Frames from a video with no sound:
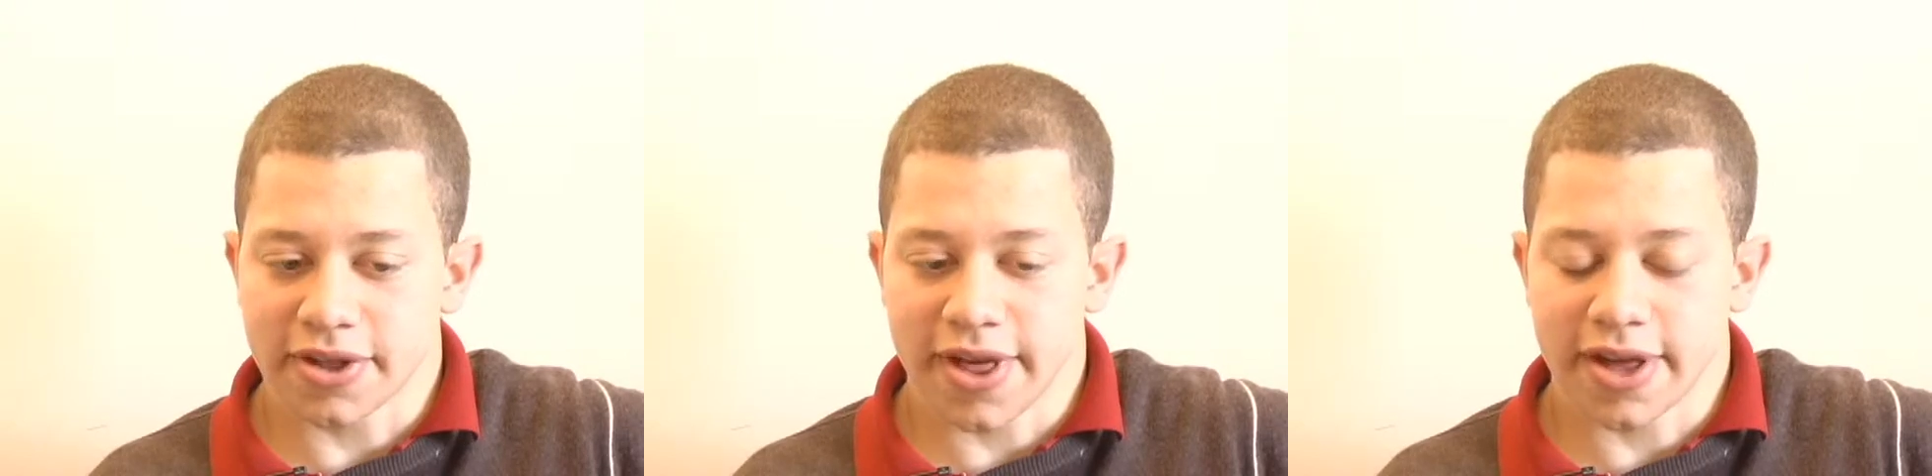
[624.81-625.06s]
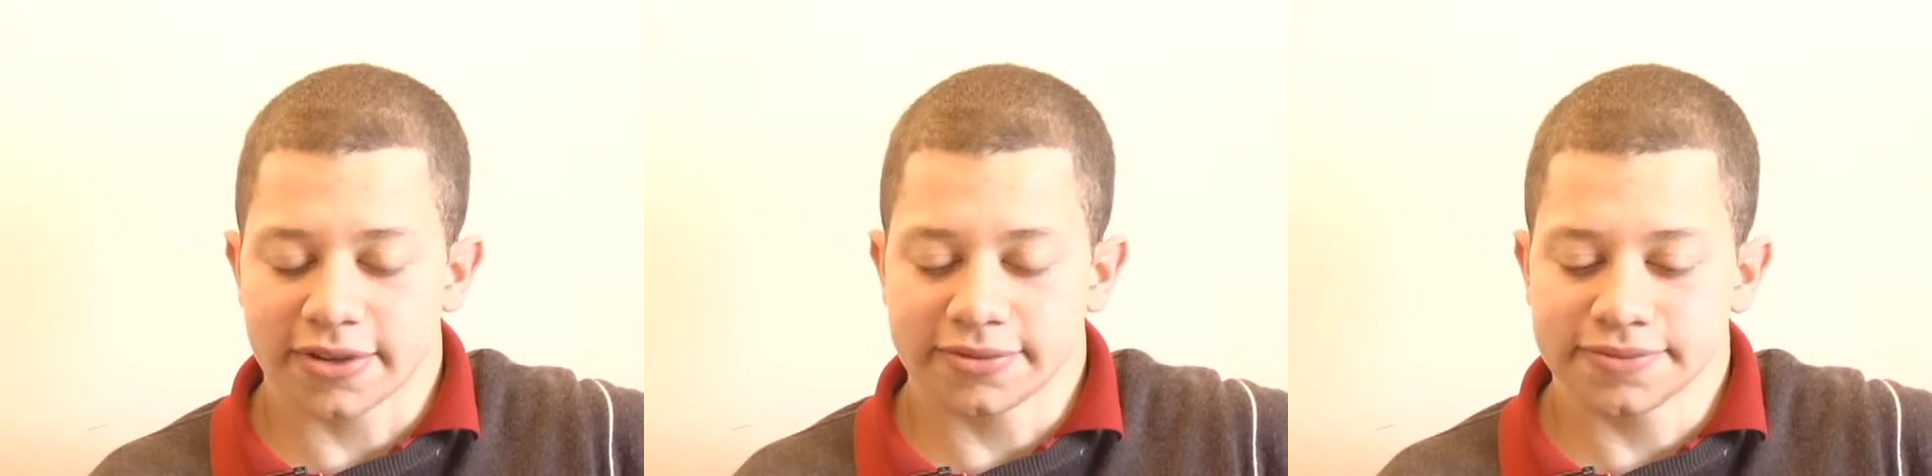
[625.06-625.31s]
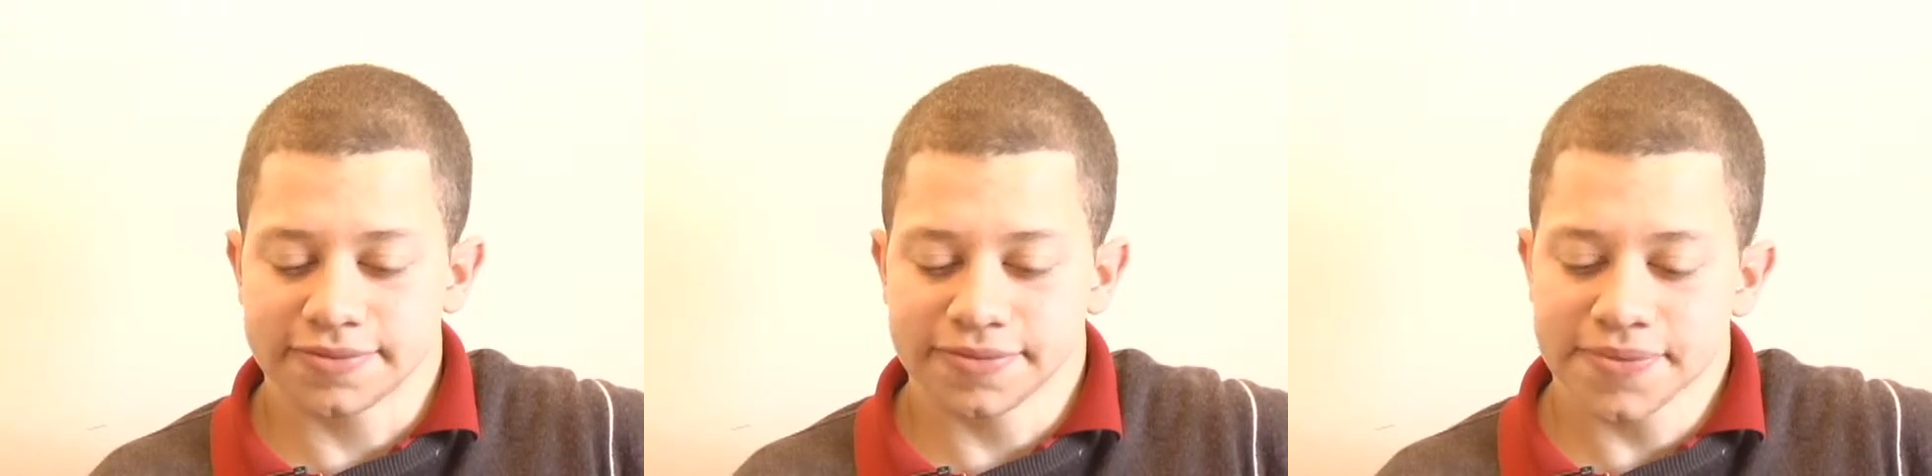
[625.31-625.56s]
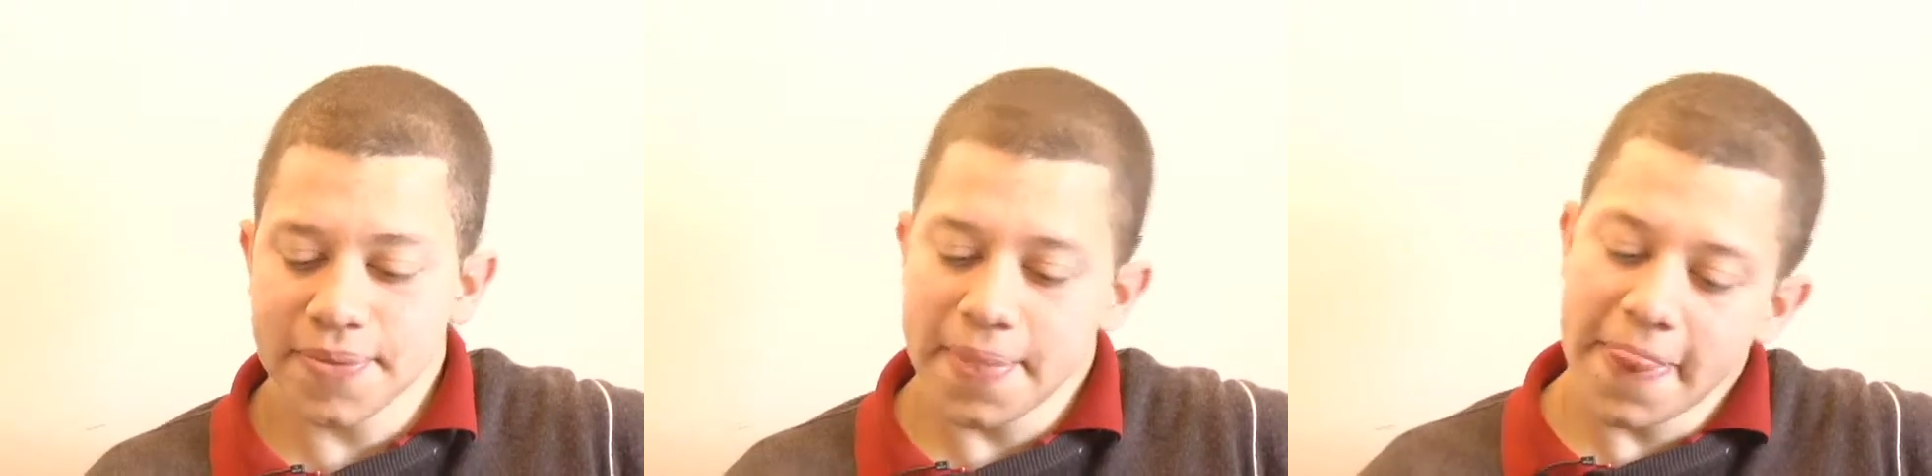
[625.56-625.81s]
that.
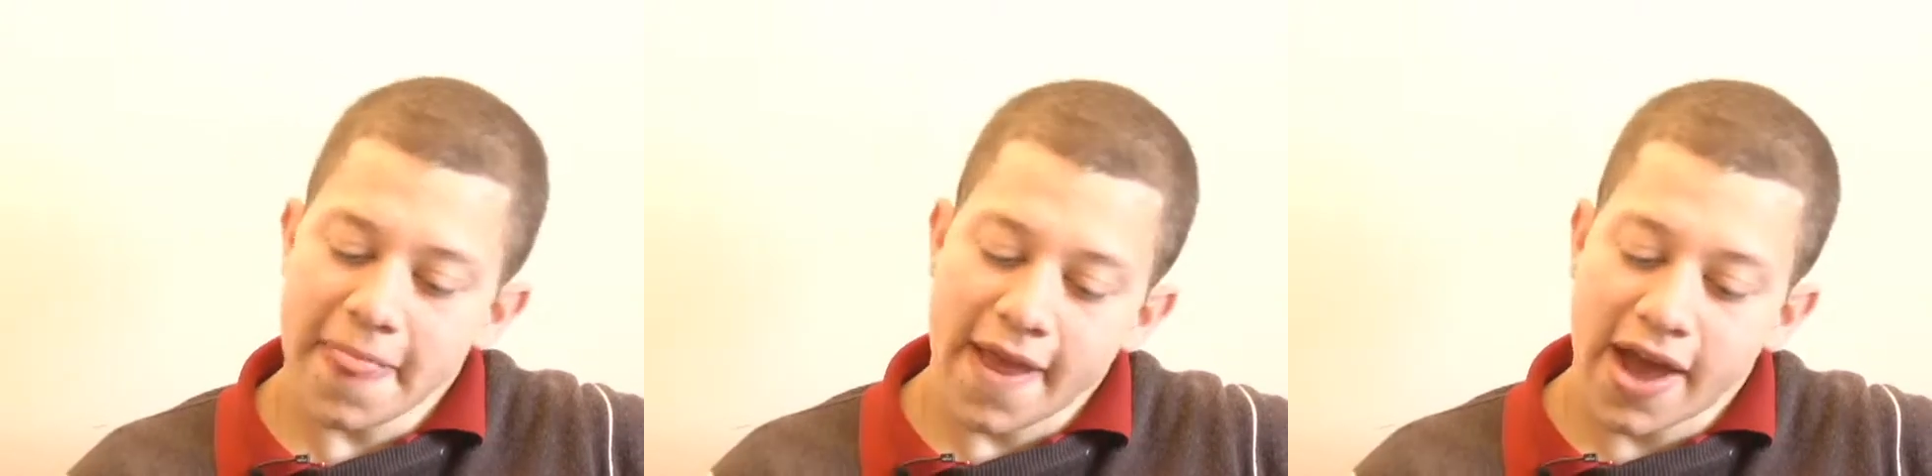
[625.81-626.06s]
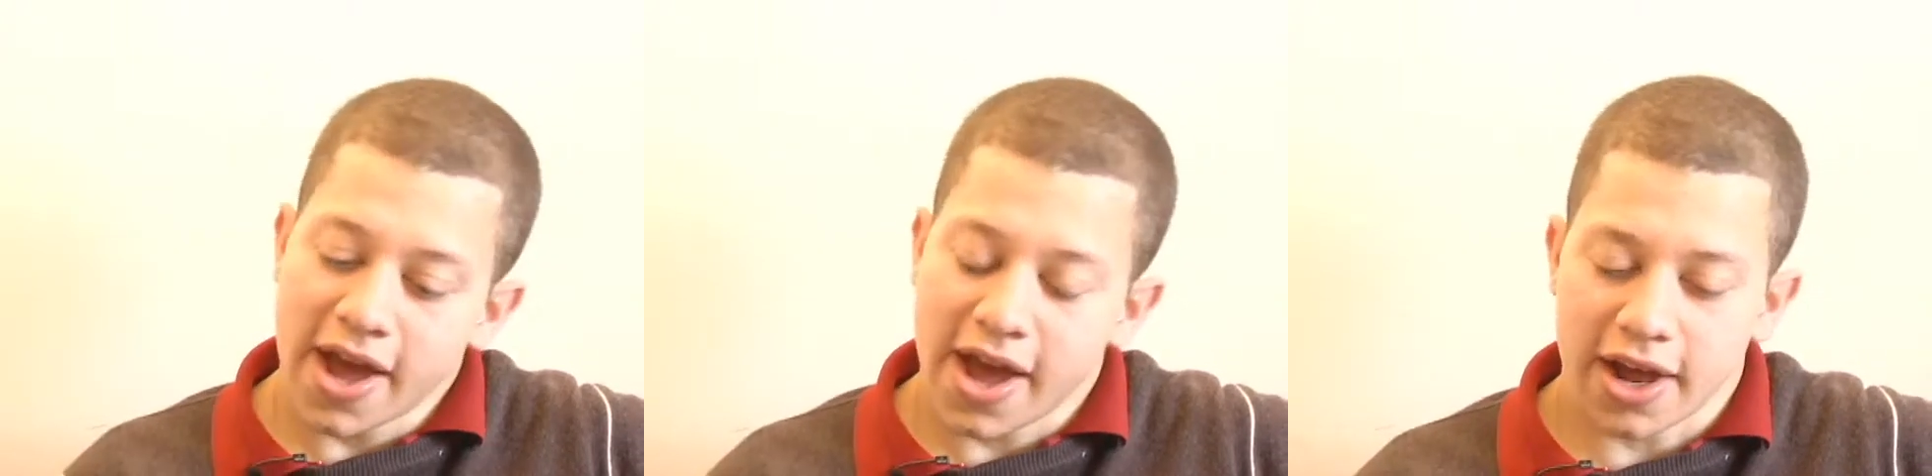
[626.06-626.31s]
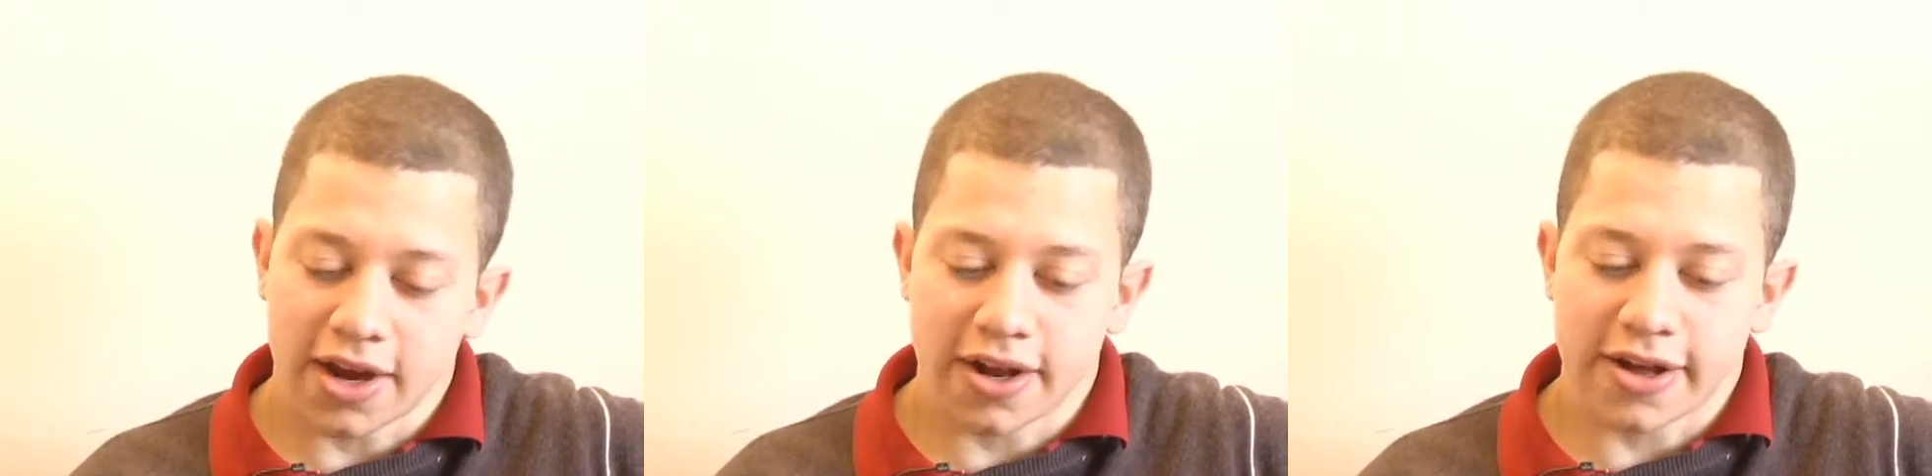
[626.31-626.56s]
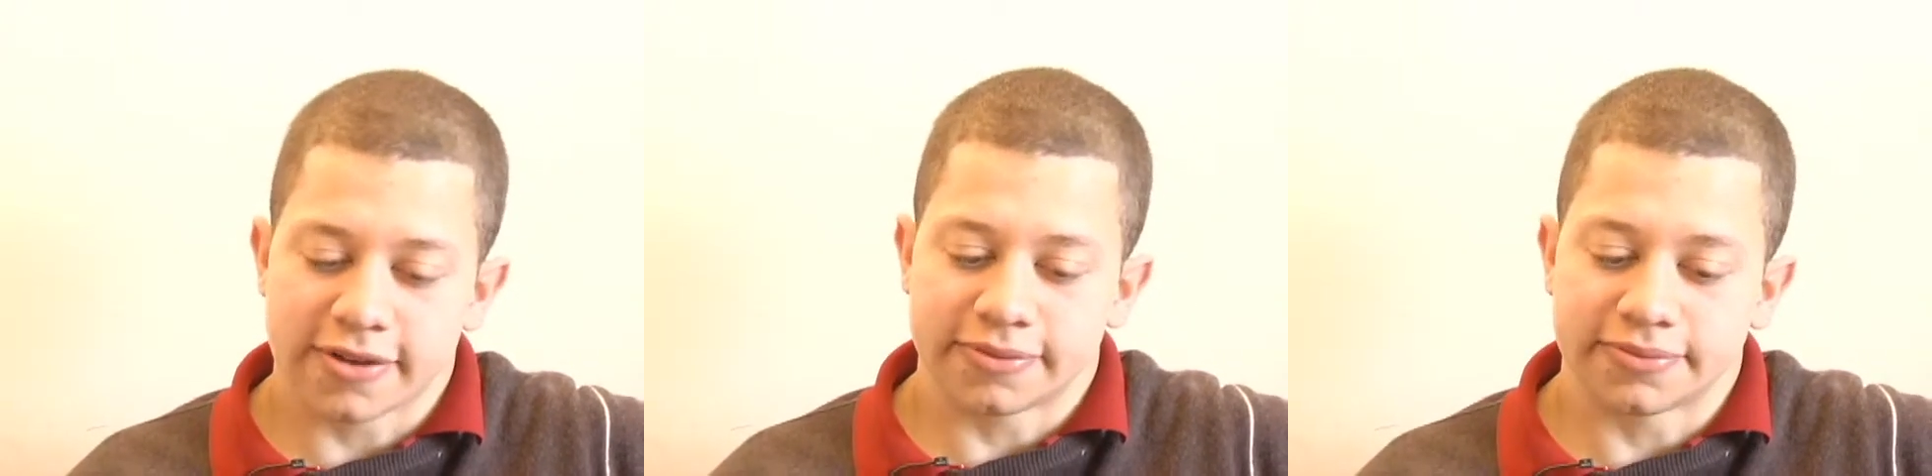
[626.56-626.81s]

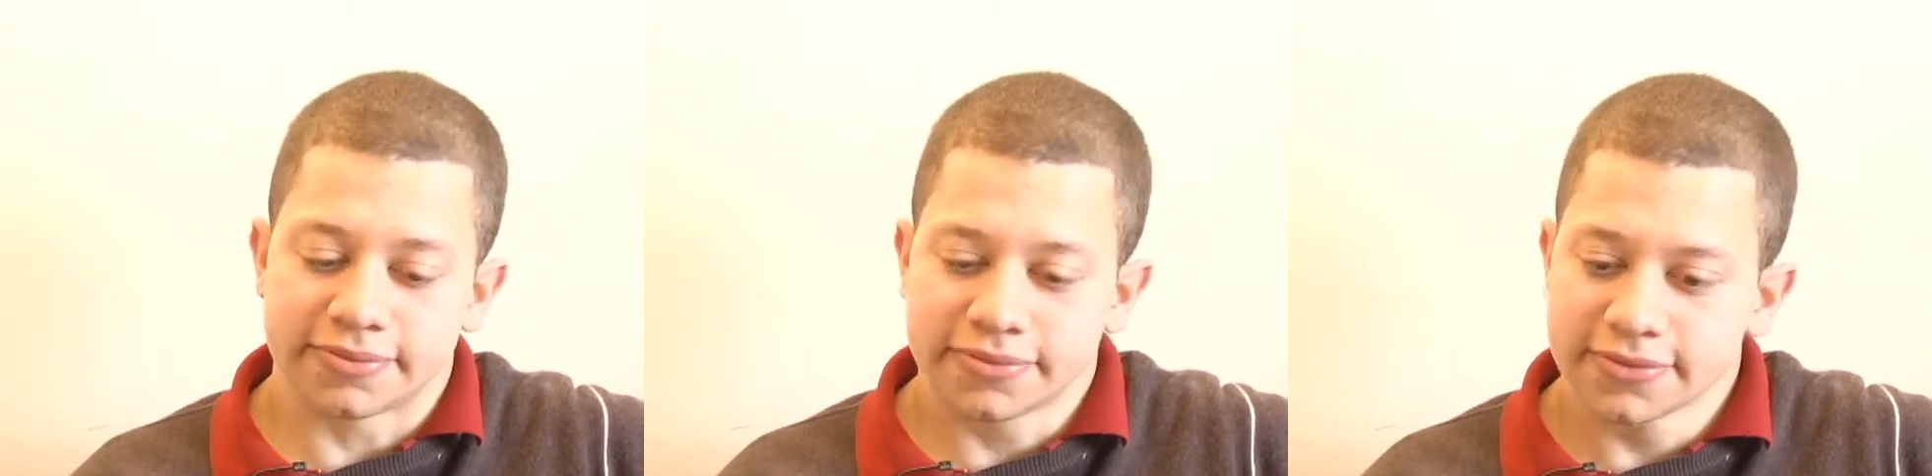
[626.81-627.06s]
And